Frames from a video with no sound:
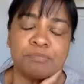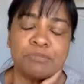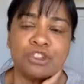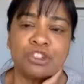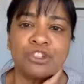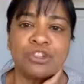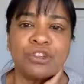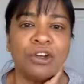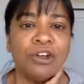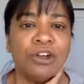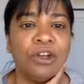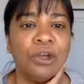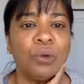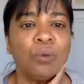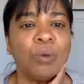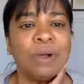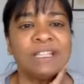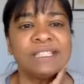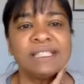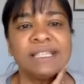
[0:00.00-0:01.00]

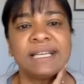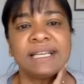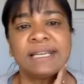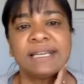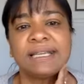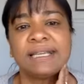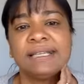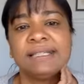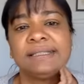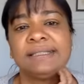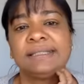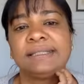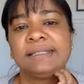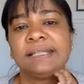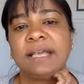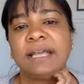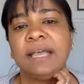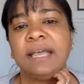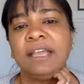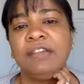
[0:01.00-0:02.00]
So 1 cent leads.